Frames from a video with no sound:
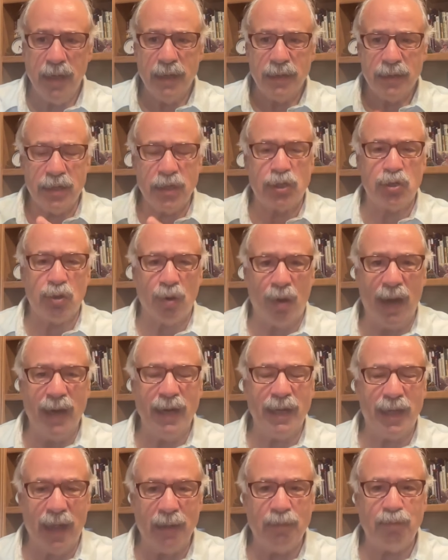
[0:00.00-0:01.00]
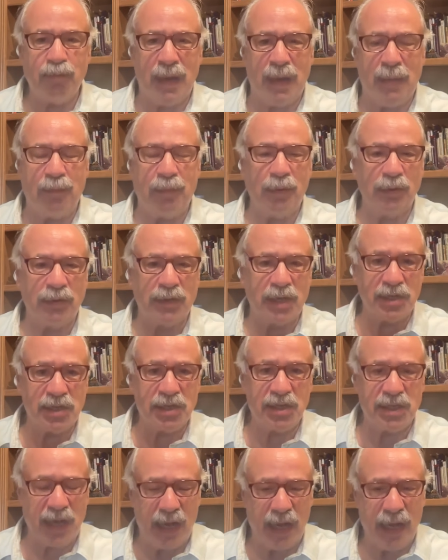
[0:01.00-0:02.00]
to try to get people to
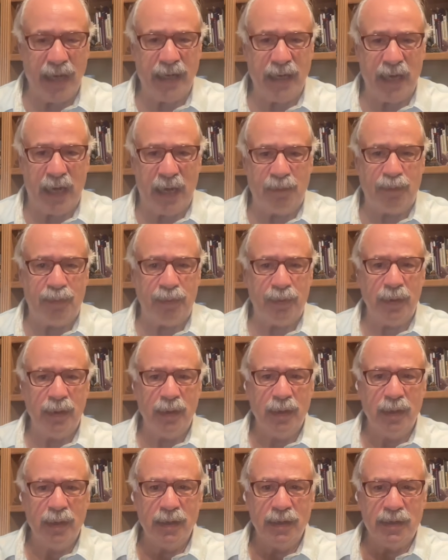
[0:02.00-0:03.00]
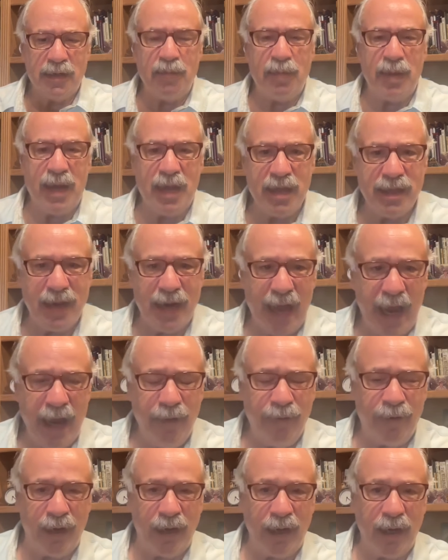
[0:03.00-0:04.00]
sign up to be in the
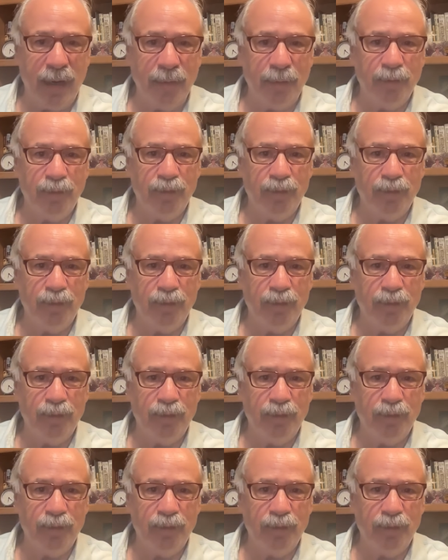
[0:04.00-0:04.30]
Navy.